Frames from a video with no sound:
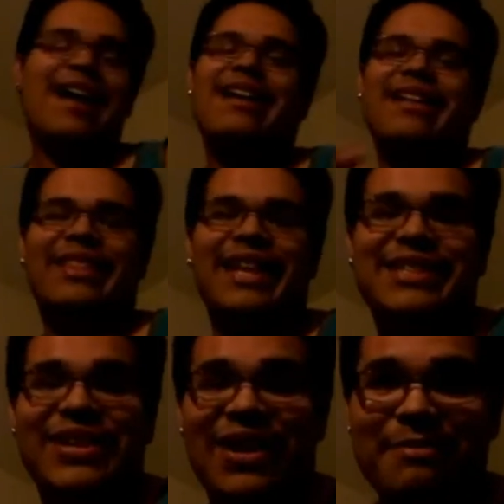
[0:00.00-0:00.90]
I got
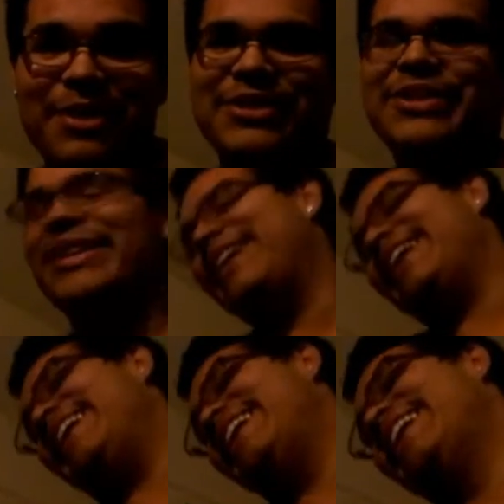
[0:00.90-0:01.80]
ledge combos,
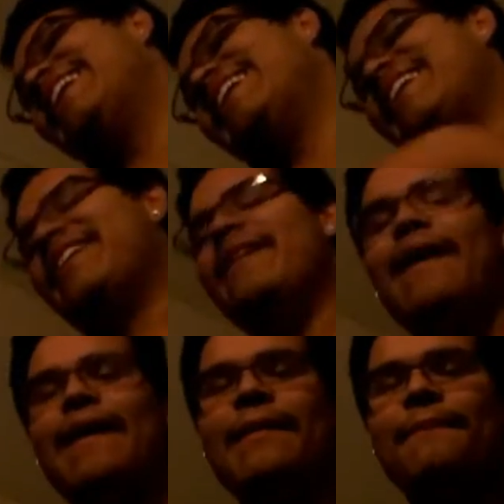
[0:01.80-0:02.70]
alright?
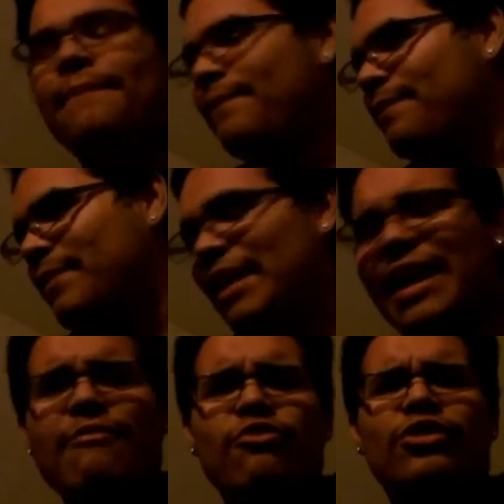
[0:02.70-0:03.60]
I'm
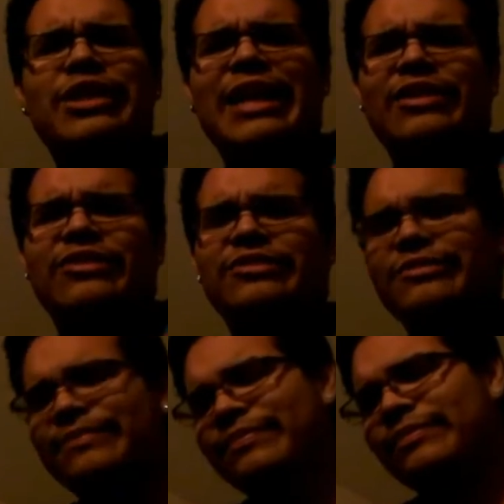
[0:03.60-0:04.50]
more technical
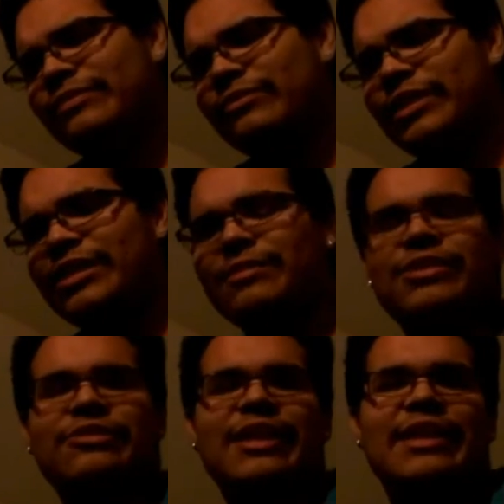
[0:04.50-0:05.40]
when it
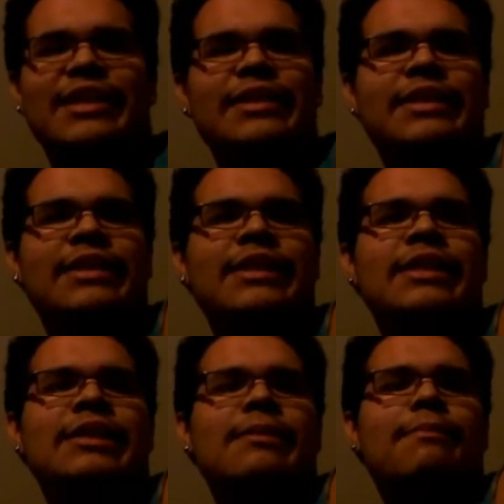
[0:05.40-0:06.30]
comes to riding.
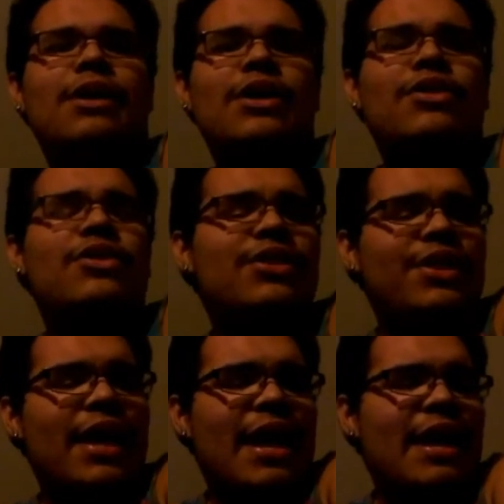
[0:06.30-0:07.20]
But other
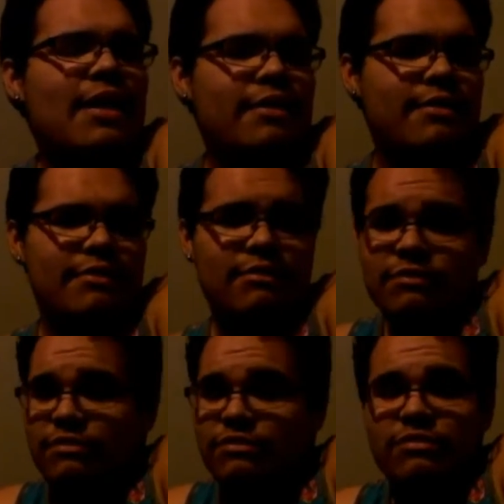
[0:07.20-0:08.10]
than that,
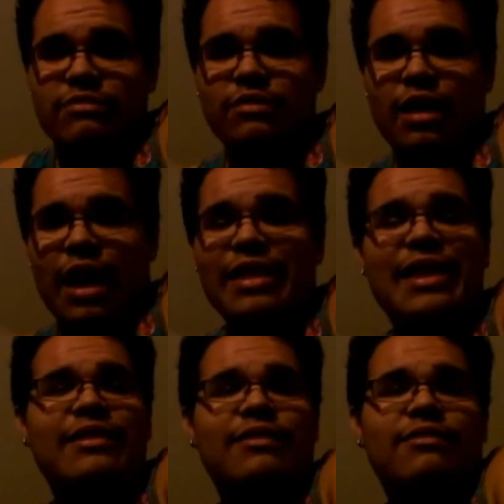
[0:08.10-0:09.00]
I
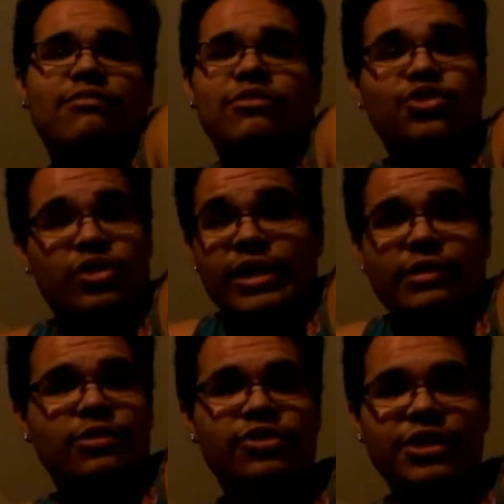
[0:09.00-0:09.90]
like
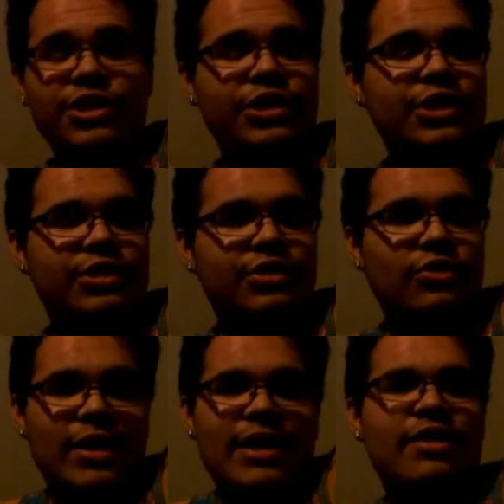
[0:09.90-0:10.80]
street. Street's just
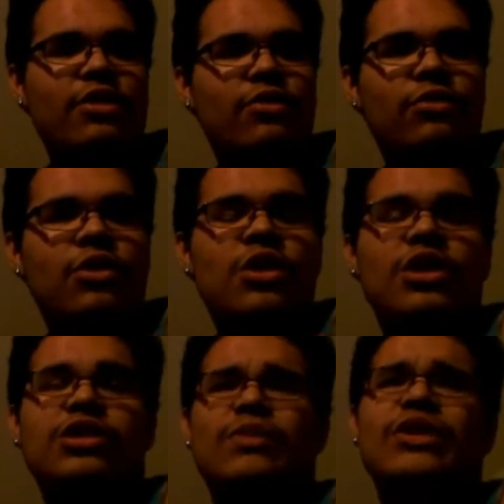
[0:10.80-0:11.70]
the way to go.
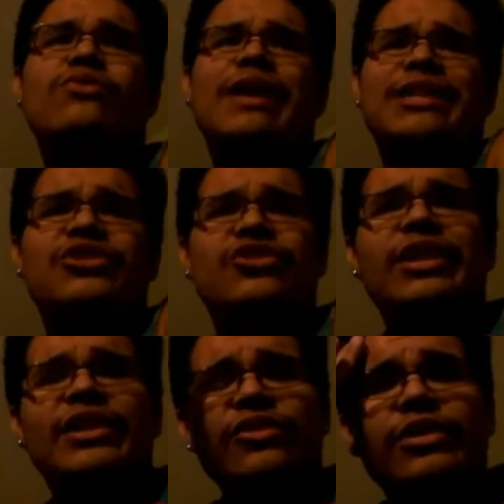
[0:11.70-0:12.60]
Because when you ride
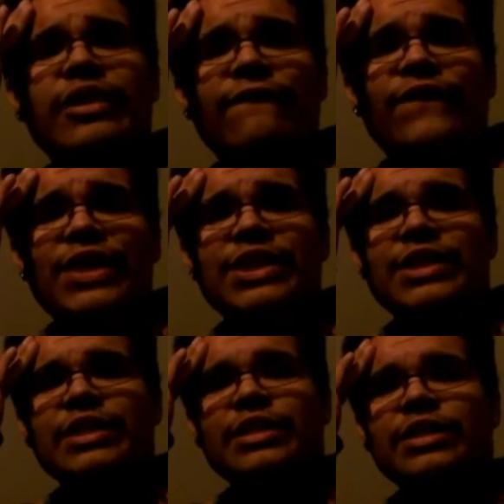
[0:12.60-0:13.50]
street, you could
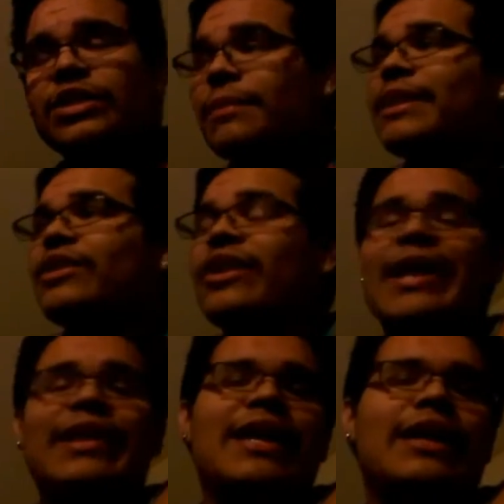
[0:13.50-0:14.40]
envision something in your
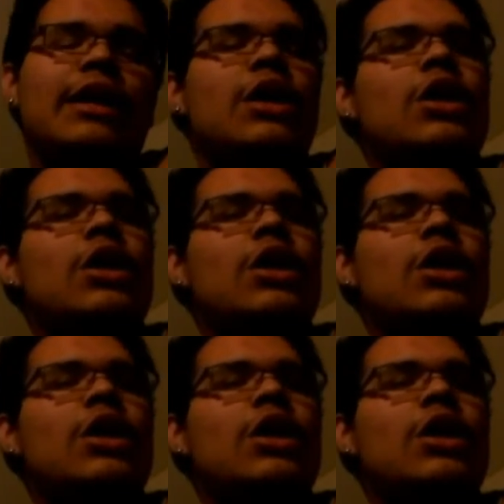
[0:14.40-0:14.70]
head, like,